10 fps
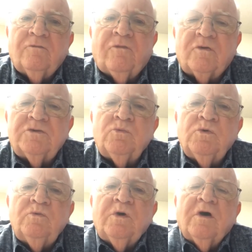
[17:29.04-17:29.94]
First
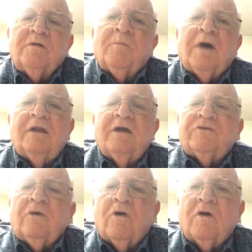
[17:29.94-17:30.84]
wound cut my
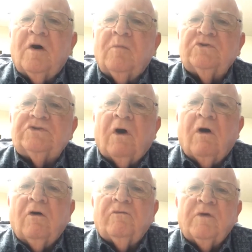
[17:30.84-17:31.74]
left arm almost
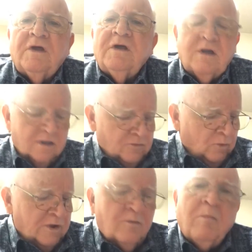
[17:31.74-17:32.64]
off. The
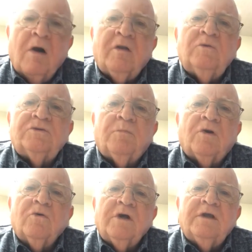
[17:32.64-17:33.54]
way the bottle was
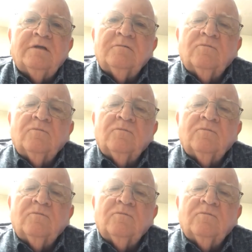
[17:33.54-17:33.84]
broken, it